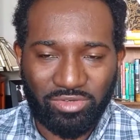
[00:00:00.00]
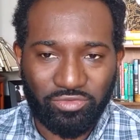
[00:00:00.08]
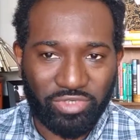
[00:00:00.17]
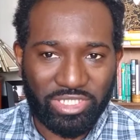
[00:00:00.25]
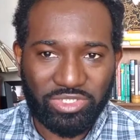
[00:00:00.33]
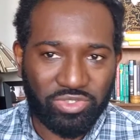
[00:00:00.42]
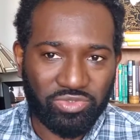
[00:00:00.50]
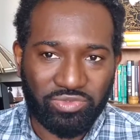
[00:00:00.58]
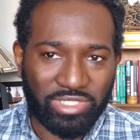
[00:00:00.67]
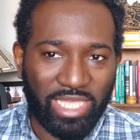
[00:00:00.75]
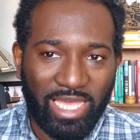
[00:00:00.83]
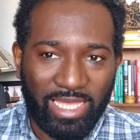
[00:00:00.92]
raised through
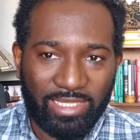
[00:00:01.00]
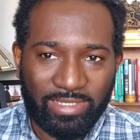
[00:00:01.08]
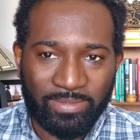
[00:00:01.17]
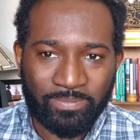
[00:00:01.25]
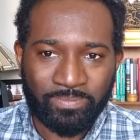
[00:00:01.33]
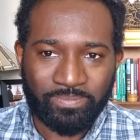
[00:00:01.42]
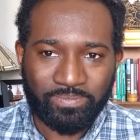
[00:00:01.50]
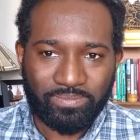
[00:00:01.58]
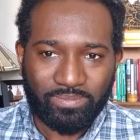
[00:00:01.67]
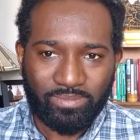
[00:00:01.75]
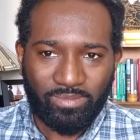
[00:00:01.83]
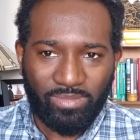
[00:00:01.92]
debt
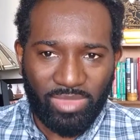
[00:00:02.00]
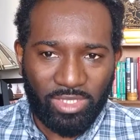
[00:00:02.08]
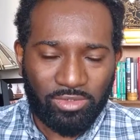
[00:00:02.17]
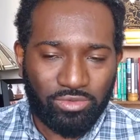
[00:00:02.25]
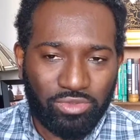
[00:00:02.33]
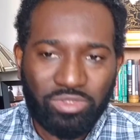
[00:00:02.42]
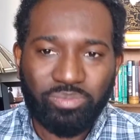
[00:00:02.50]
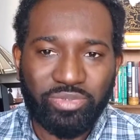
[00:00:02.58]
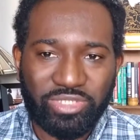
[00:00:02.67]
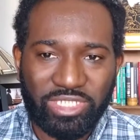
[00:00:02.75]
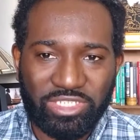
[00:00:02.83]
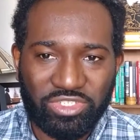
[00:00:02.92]
could
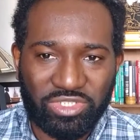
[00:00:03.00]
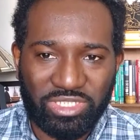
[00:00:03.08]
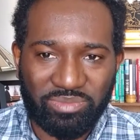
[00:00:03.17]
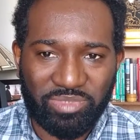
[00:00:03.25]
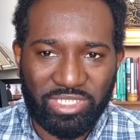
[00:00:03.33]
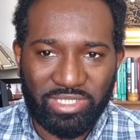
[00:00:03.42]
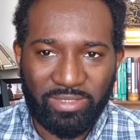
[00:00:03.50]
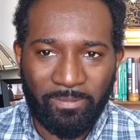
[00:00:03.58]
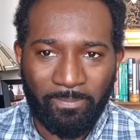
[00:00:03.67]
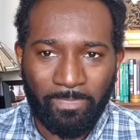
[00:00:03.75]
potentially be